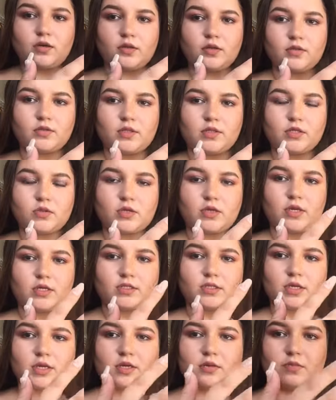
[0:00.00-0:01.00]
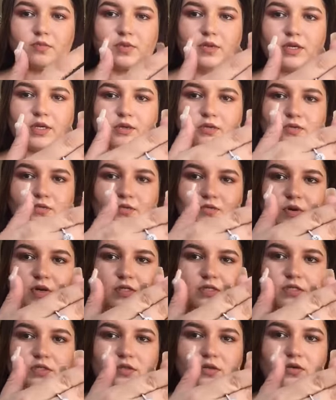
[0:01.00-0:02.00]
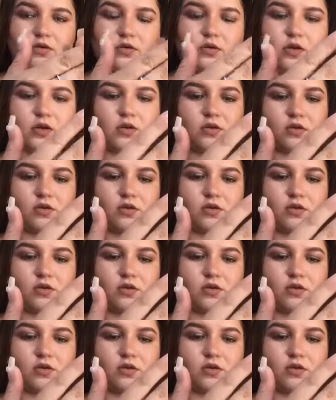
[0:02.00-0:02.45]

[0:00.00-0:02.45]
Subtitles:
This one has like a big rhinestone, or I don't